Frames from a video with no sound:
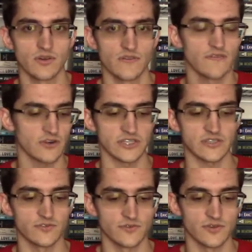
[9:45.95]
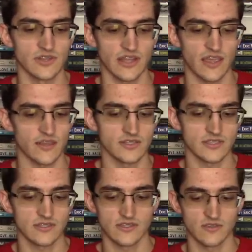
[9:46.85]
very soon and
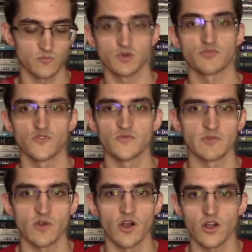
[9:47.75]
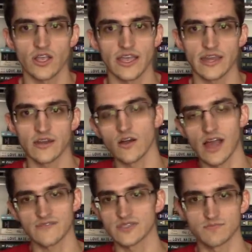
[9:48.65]
will prove me wrong and I'll
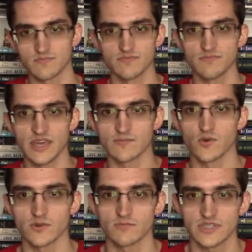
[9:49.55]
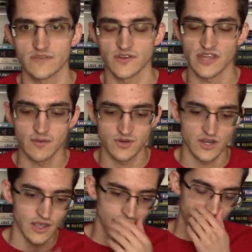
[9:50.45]
have to make more stuff on that
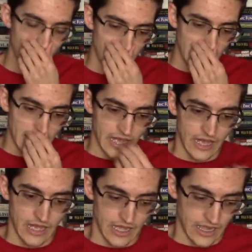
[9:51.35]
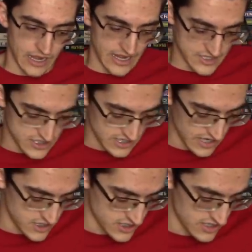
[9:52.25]
but I just
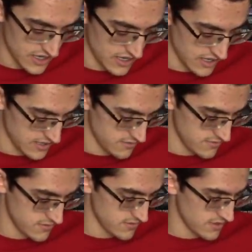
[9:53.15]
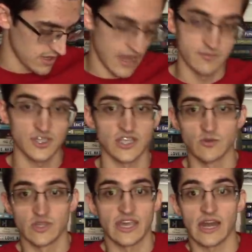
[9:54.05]
I just I'm
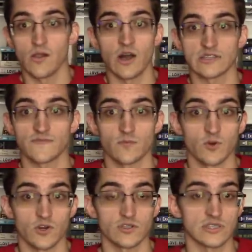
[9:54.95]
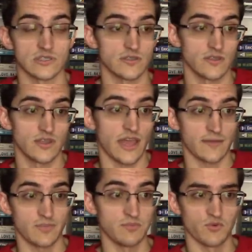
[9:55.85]
genuinely at a loss for words
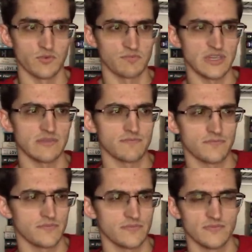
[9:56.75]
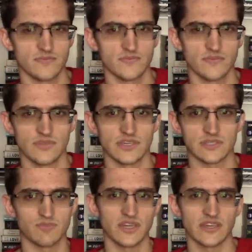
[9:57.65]
that people would be this
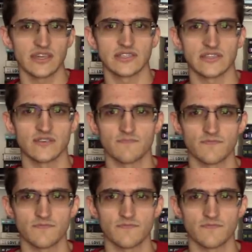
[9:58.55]
big into the